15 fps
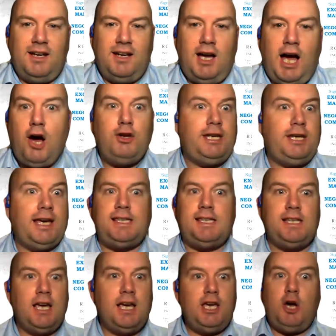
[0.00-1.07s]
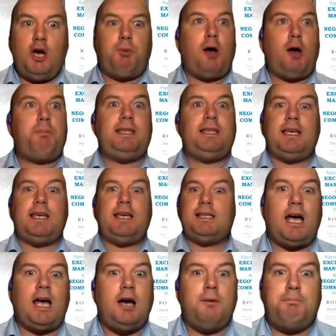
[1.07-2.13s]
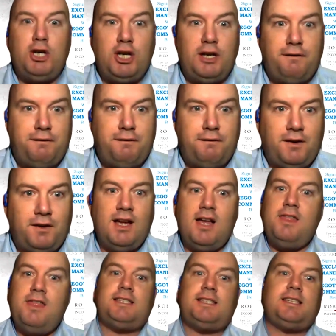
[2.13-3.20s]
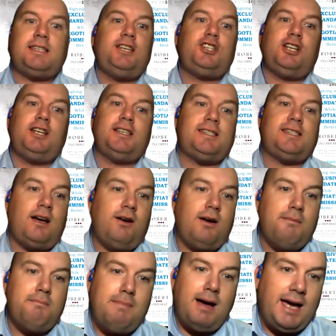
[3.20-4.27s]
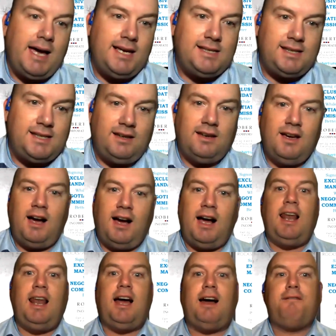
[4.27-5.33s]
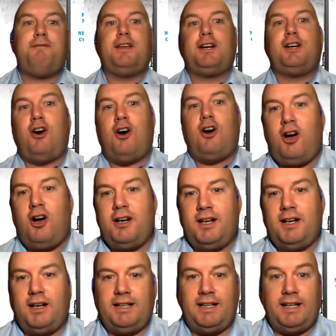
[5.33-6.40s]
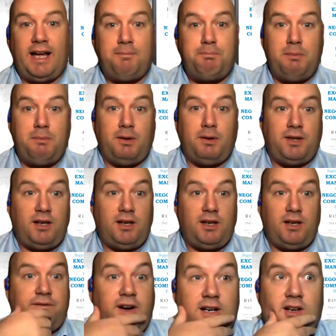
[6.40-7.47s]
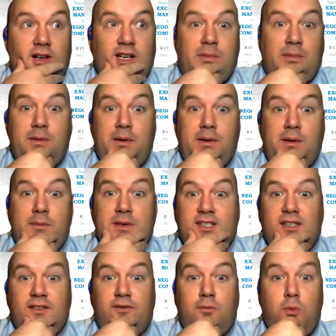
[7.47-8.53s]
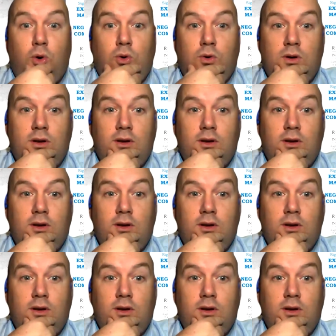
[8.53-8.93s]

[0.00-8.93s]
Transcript: Oh, yes, your property is so beautiful. This kitchen is so amazing. I love the garden. And then that people think like, fuck it. Okay, maybe I'm going to sell this thing for more.